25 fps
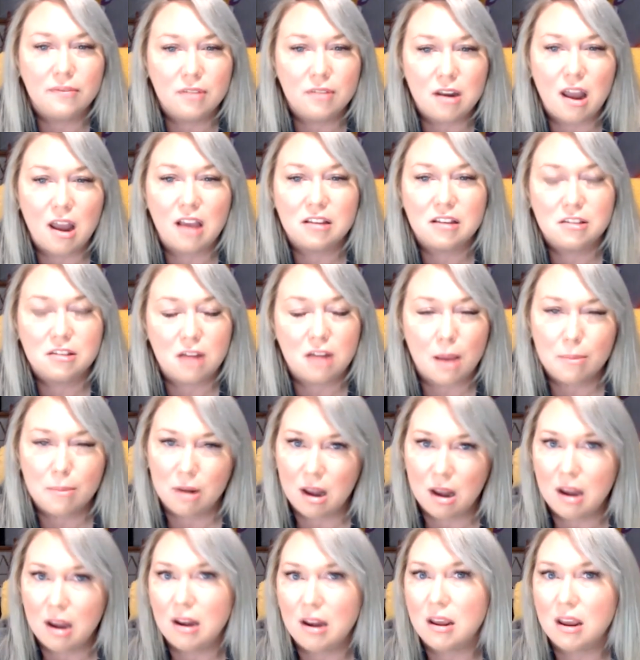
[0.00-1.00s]
the next
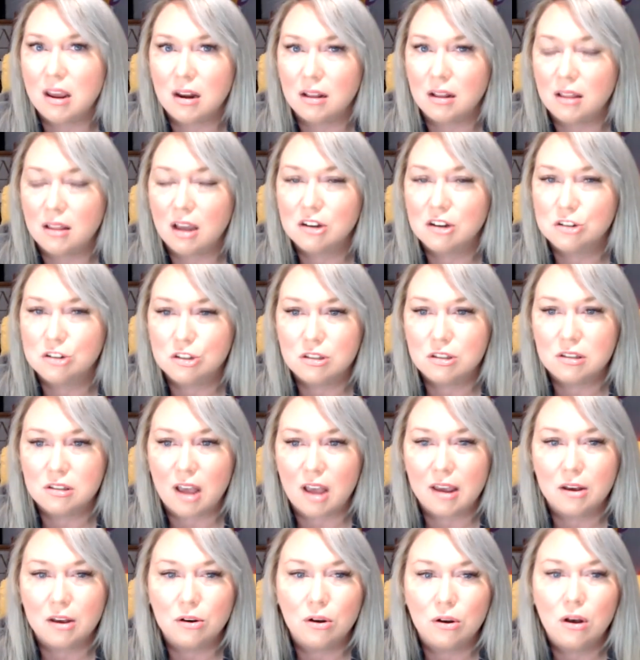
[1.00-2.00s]
nominating and election
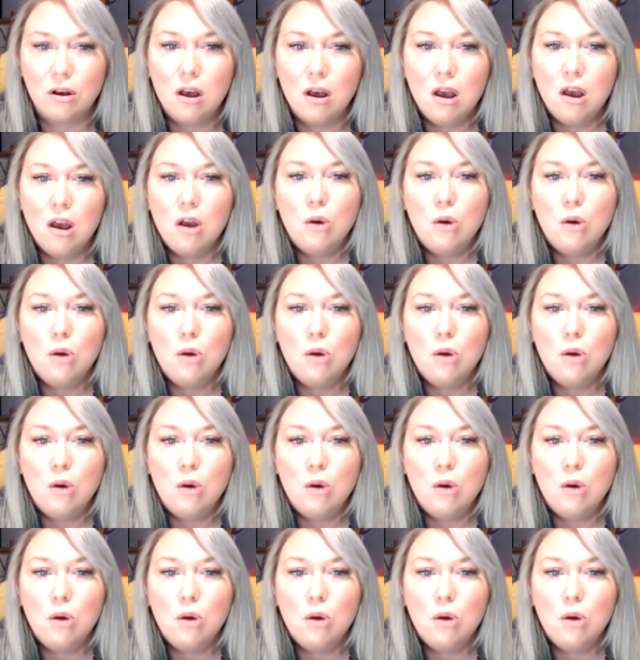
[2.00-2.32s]
cycle,